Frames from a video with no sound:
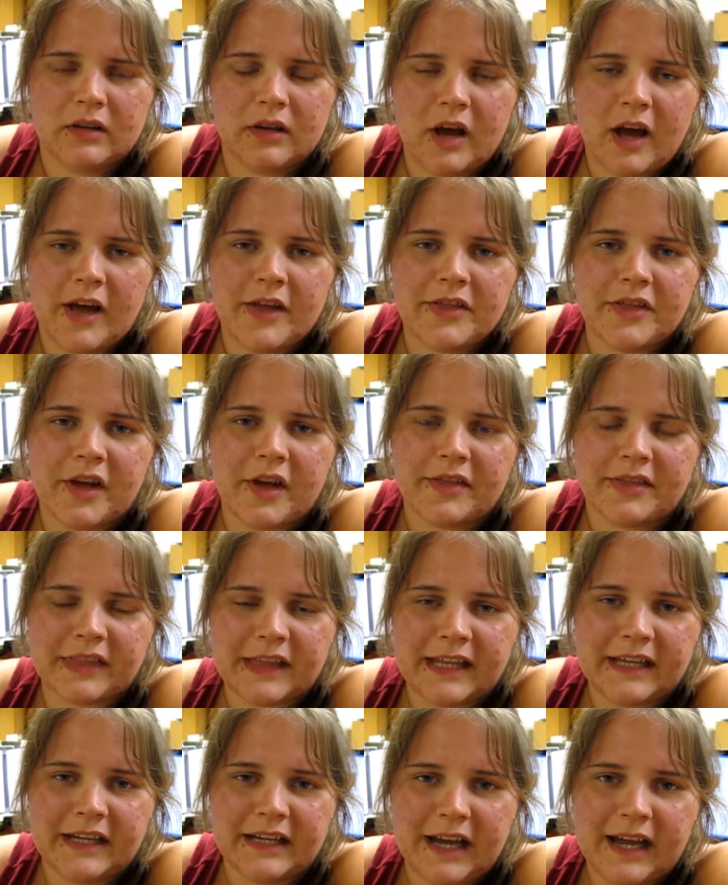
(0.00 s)
I thought
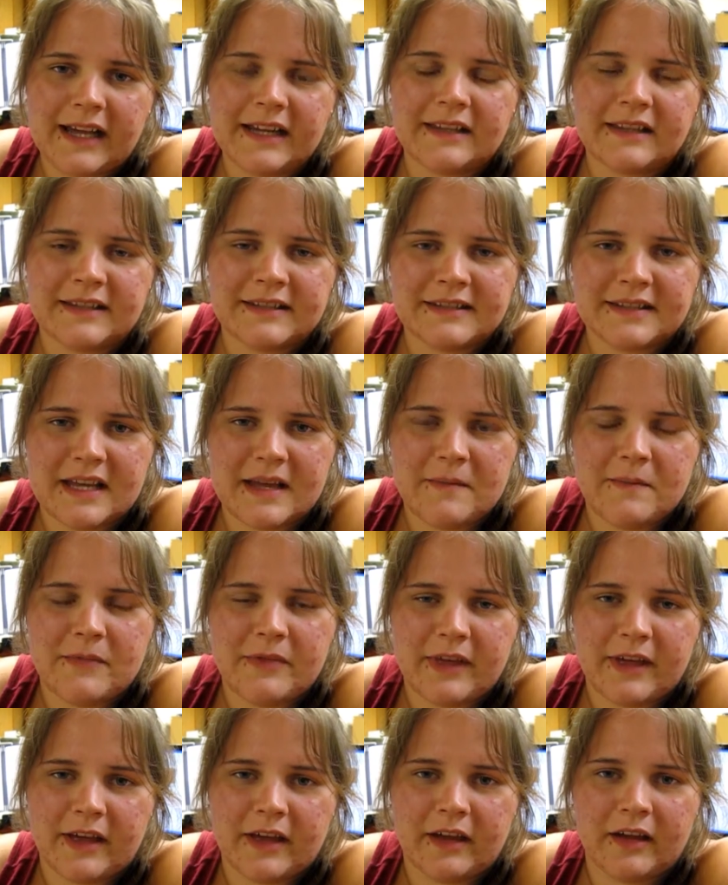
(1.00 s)
that night the same
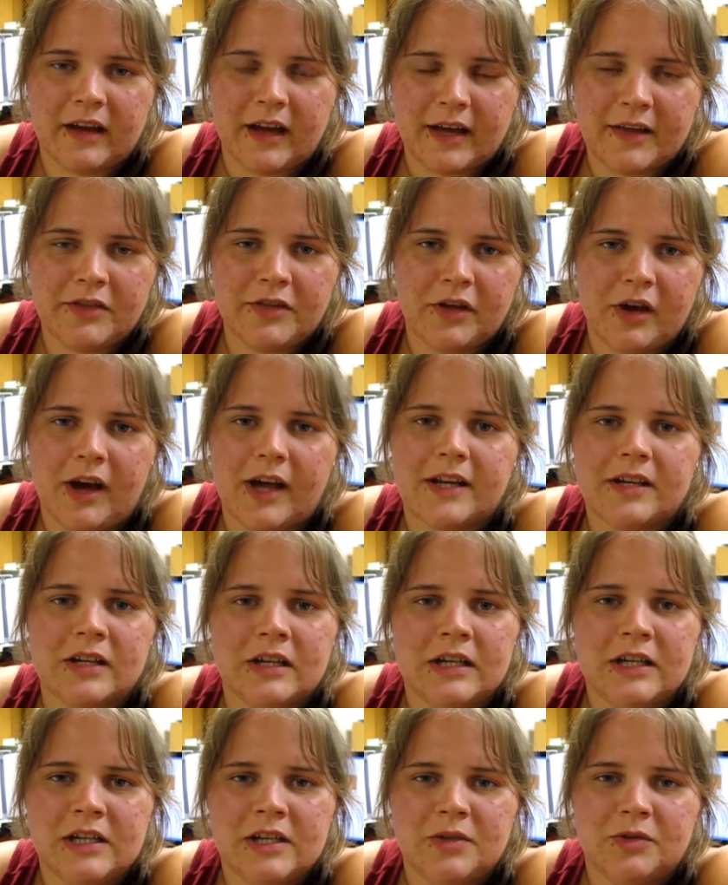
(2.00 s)
thing I thought
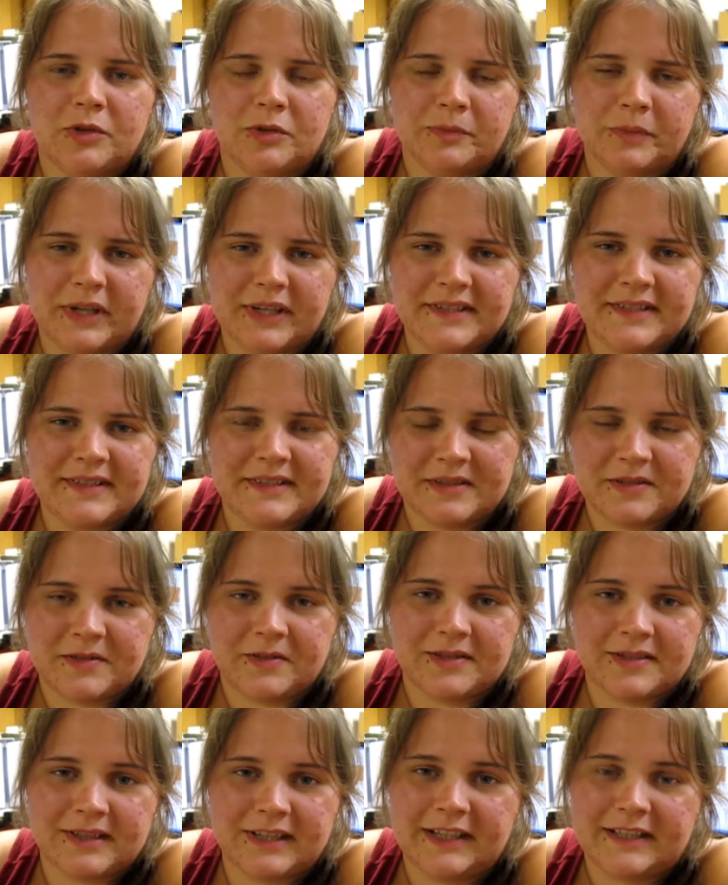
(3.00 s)
when my
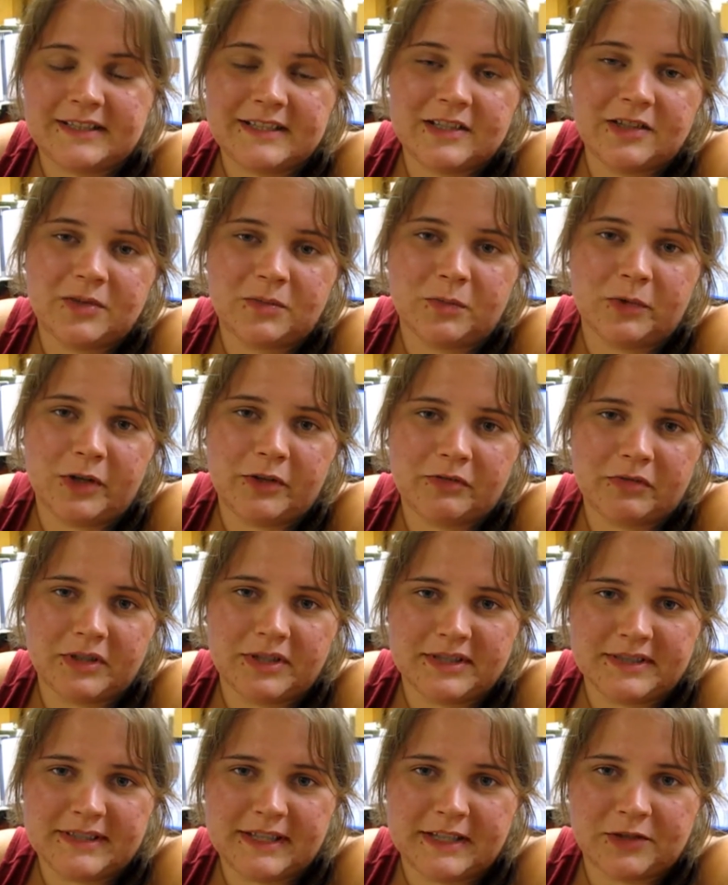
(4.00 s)
sister's Latino
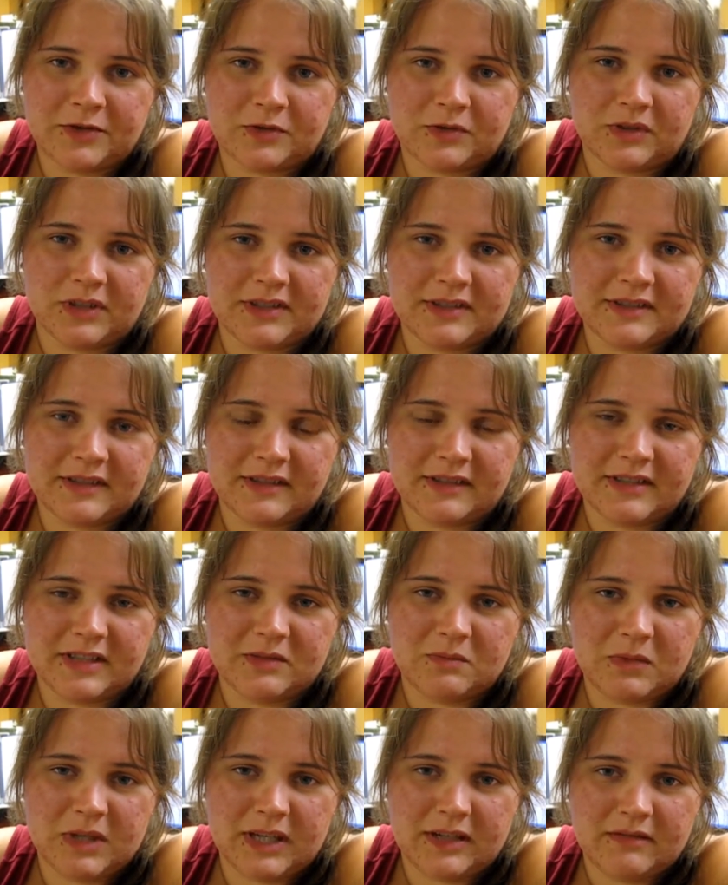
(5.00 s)
boyfriend sexually assaulted
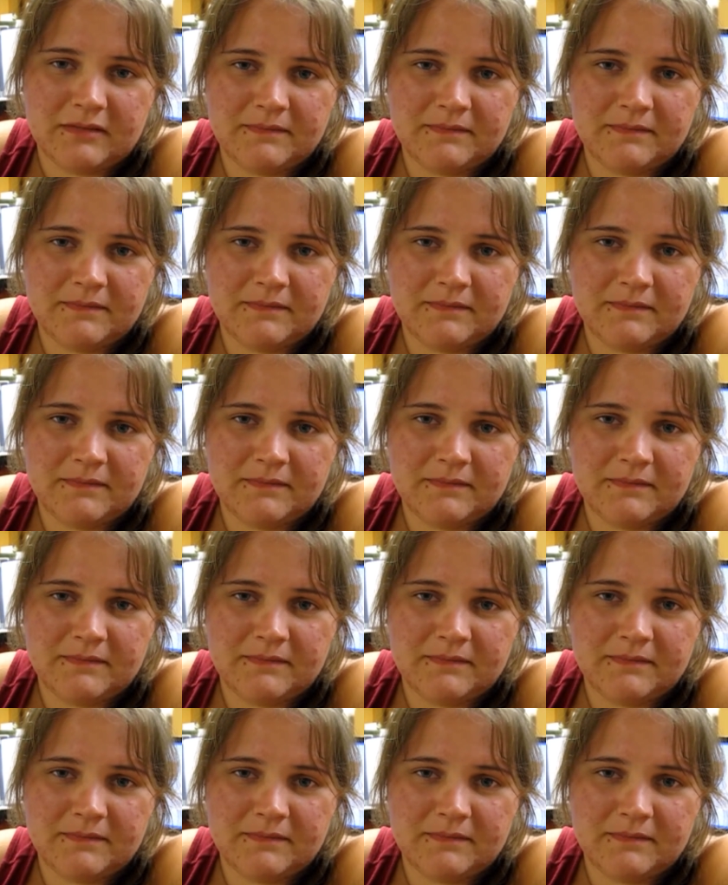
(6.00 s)
me.